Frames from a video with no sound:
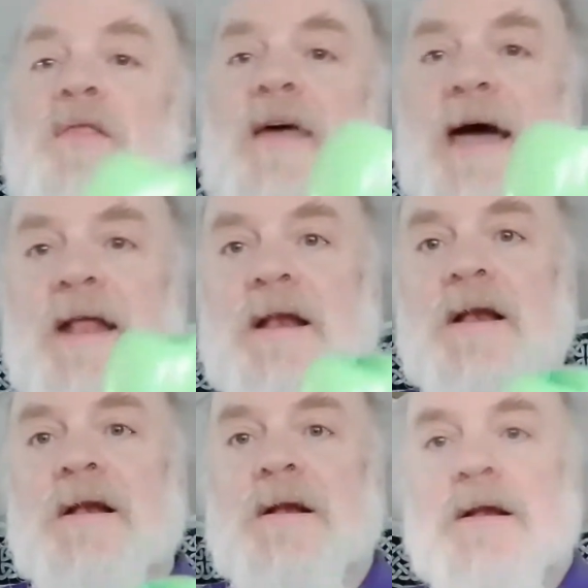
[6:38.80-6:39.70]
That
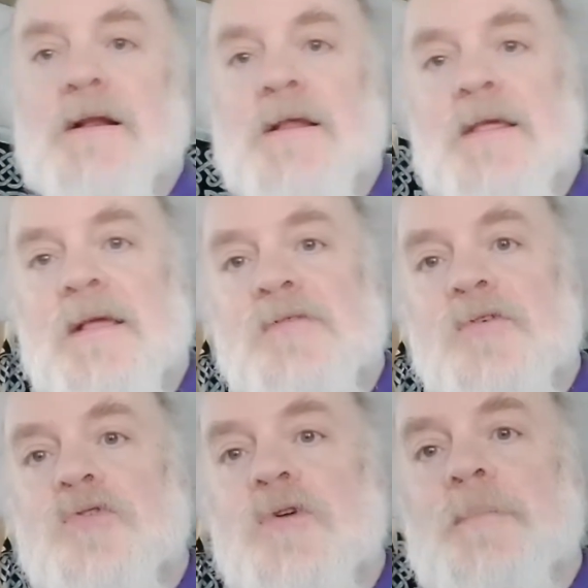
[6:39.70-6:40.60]
is
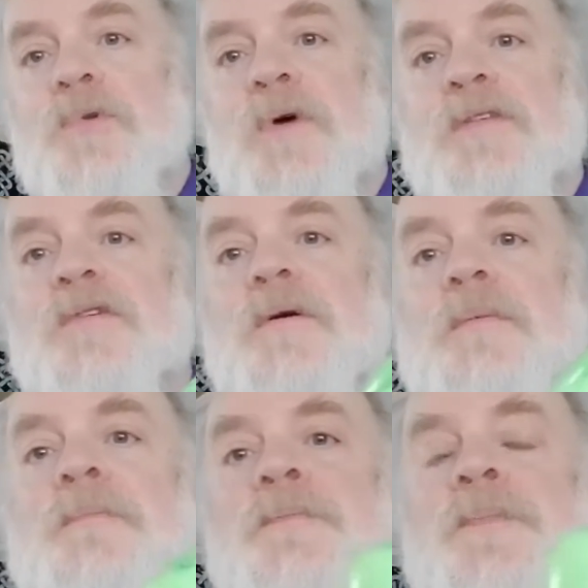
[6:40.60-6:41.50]
your tulip twist.
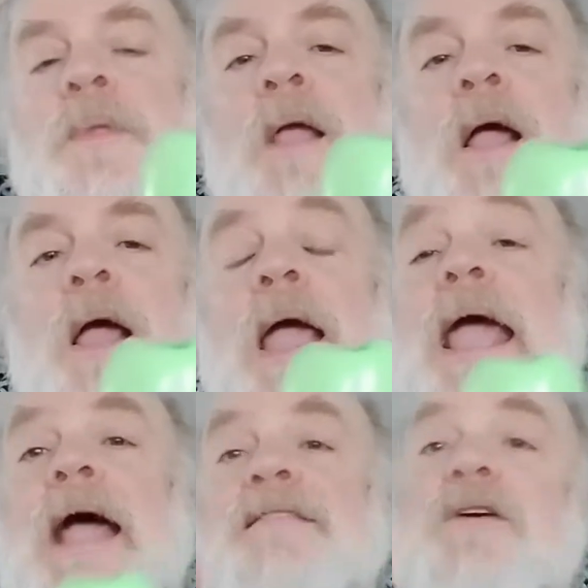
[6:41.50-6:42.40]

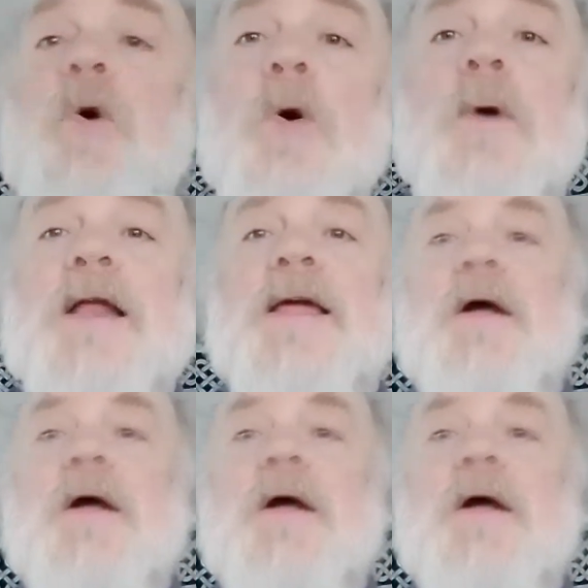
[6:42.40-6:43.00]
It's a cool way to